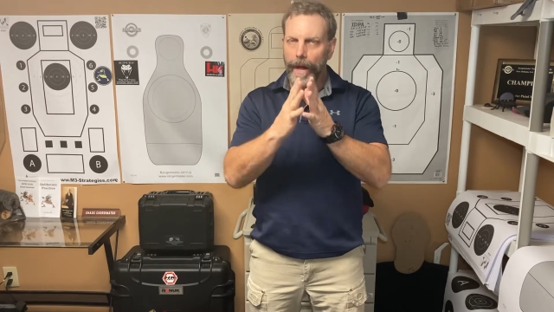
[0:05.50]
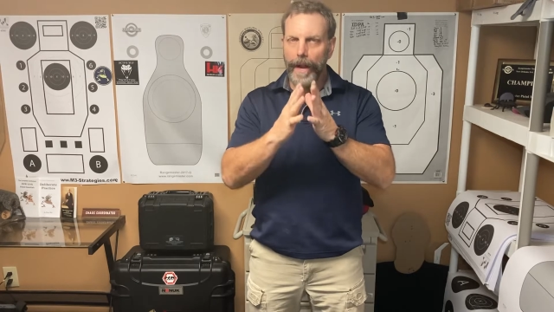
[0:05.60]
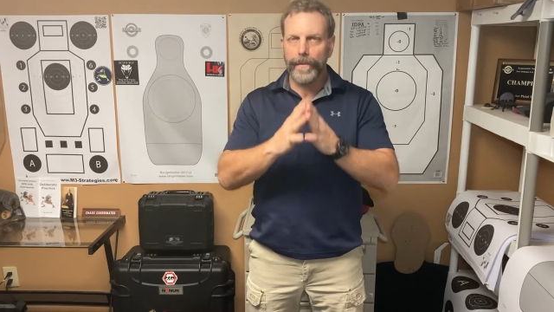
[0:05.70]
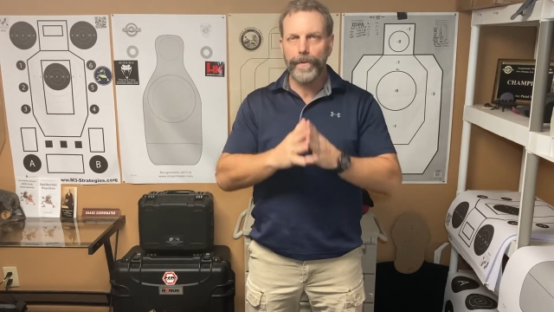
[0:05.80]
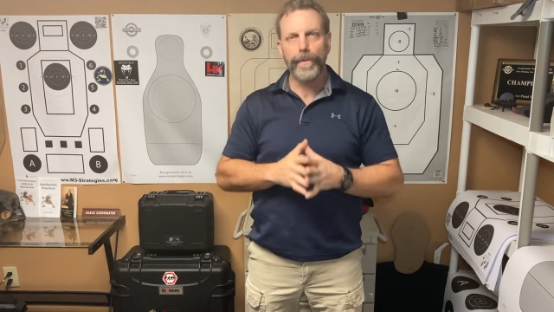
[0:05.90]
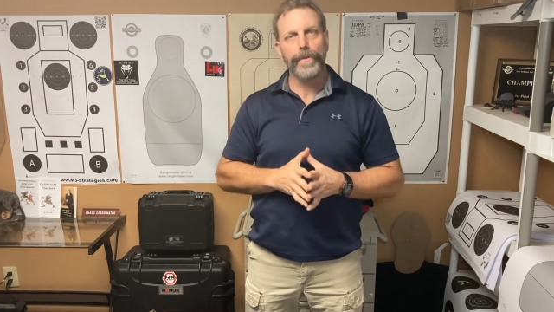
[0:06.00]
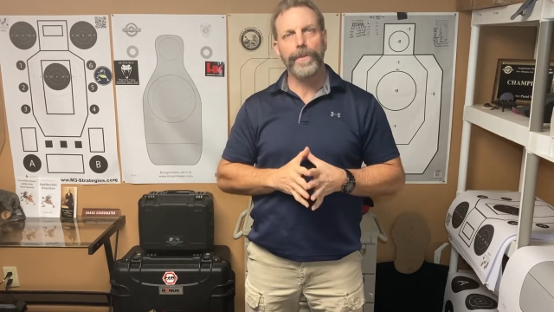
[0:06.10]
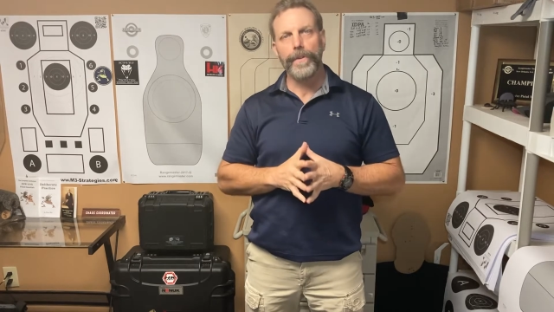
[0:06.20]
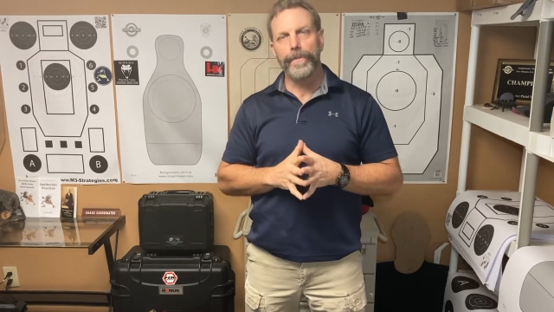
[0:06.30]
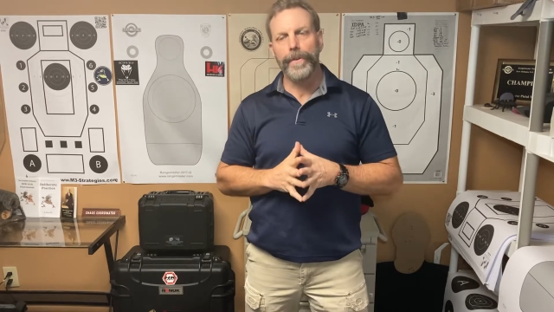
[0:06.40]
of you are
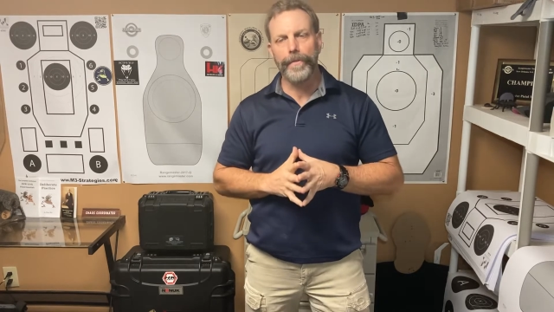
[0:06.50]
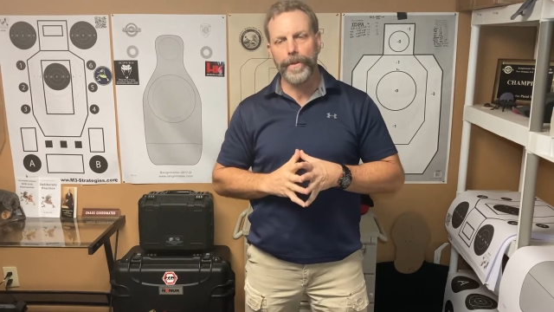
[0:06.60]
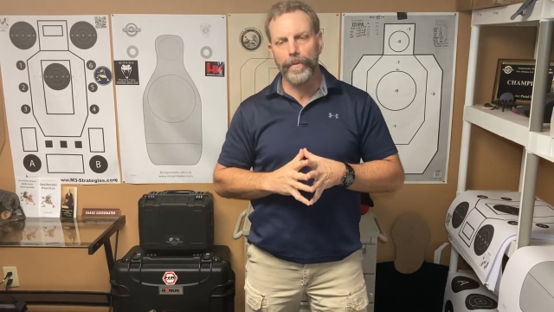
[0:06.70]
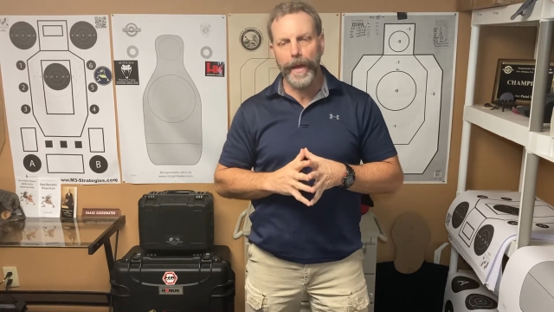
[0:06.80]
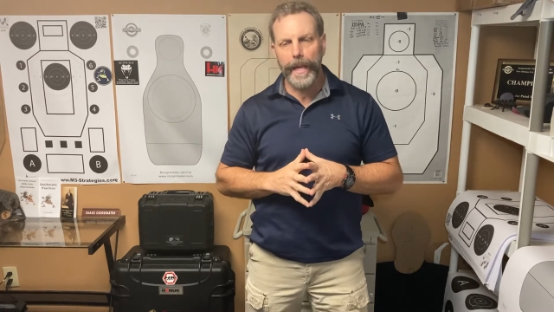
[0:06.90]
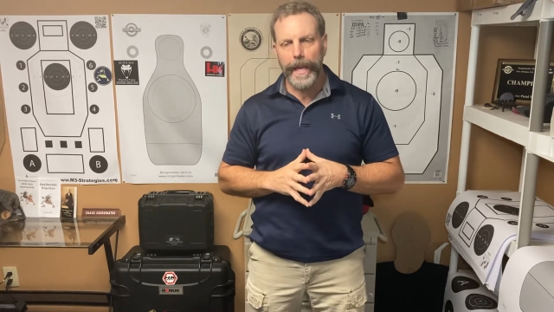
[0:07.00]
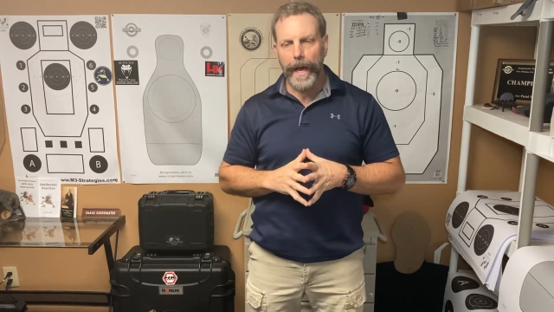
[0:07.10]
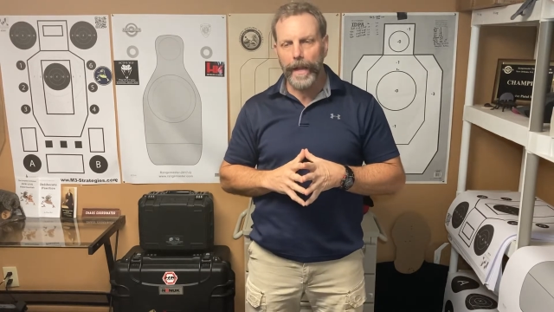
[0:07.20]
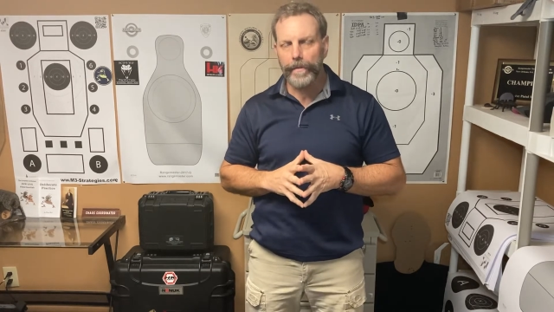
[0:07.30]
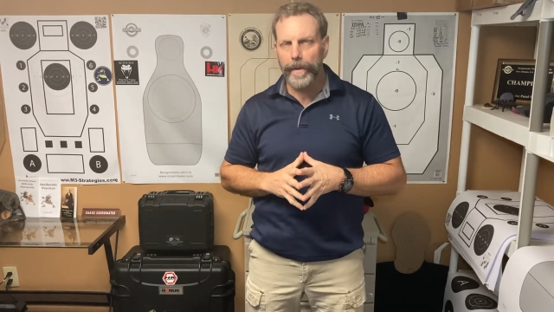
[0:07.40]
changing over the red
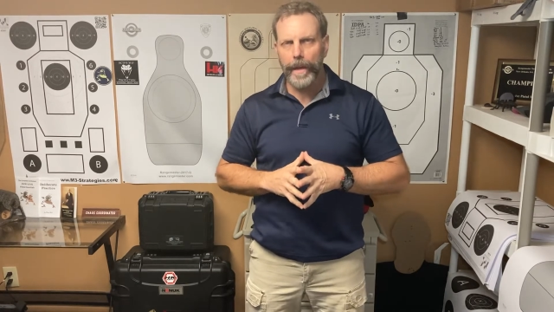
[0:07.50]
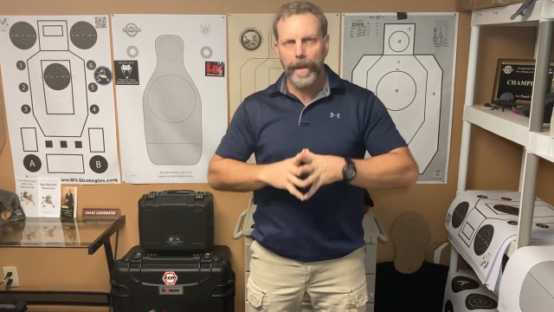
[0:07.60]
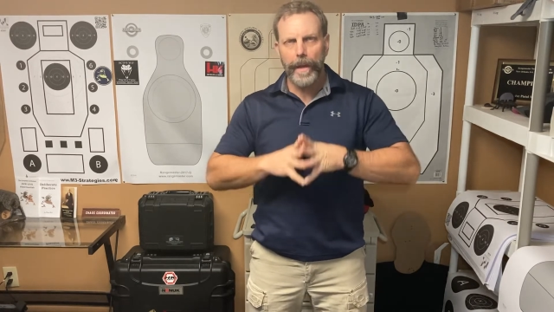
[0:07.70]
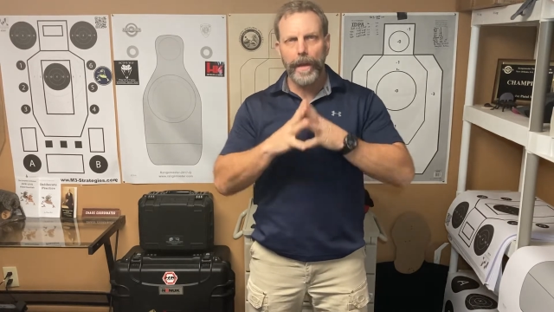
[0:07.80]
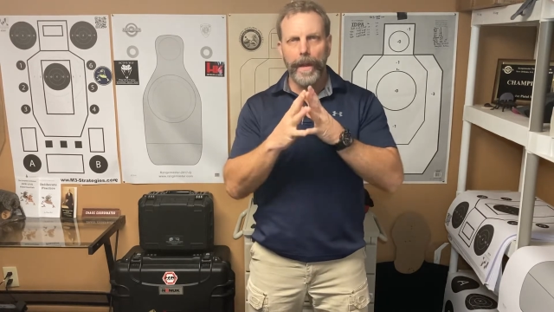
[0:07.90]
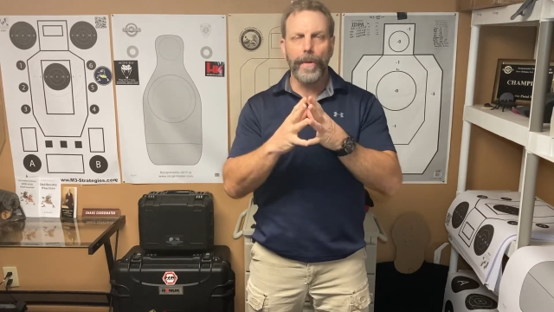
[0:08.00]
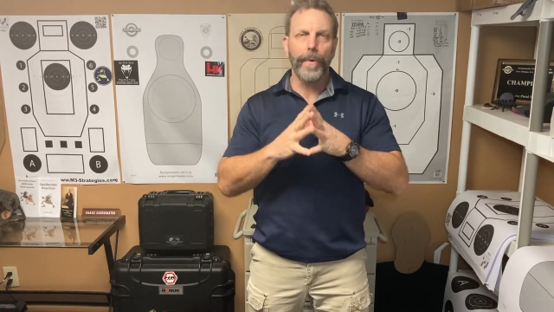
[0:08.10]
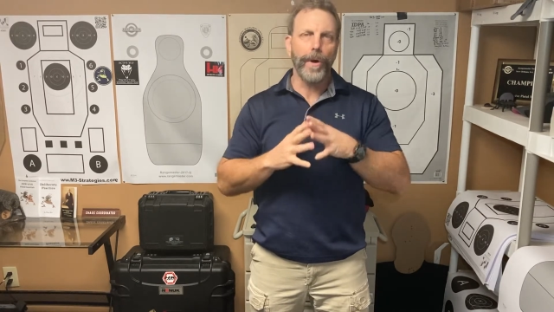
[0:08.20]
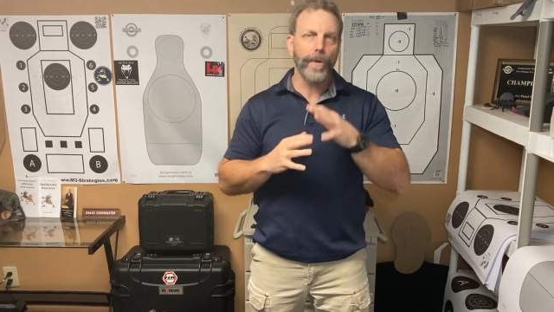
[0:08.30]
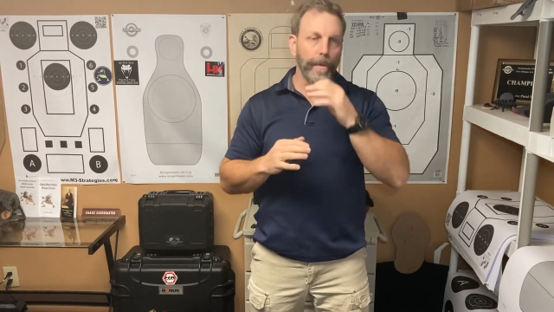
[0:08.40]
dots, and
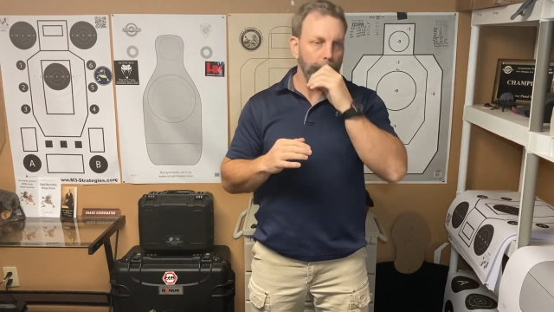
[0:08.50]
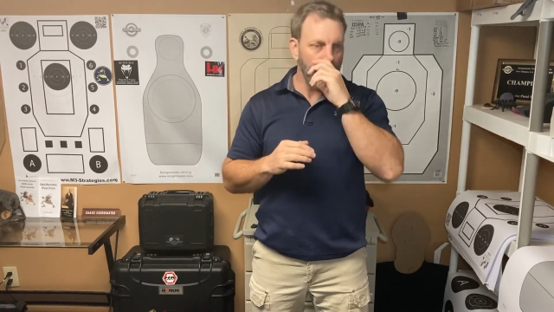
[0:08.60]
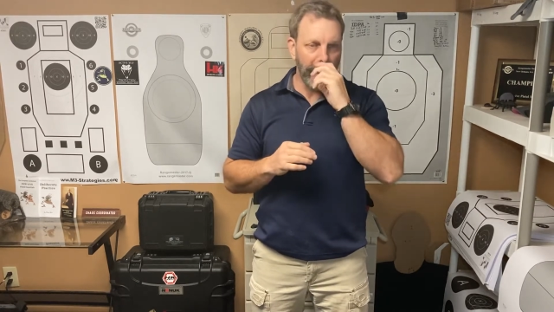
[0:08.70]
welcome.